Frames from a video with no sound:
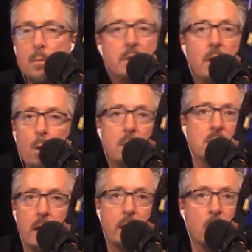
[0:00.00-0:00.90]
But no
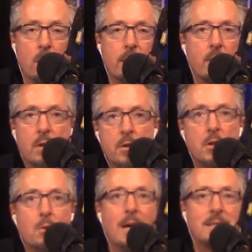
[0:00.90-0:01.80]
one's going to go looking for you.
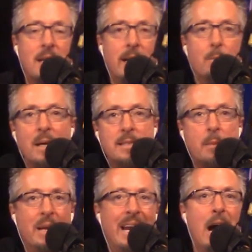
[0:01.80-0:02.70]
USA, that might
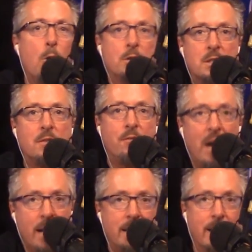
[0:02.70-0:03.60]
take me an hour just to
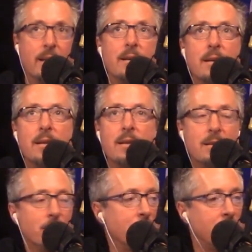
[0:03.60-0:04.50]
find it.
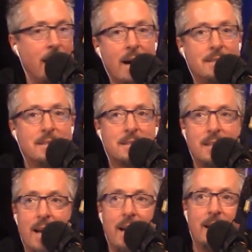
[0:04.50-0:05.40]
For God's
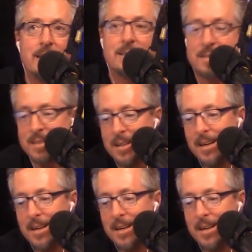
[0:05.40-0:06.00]
sakes.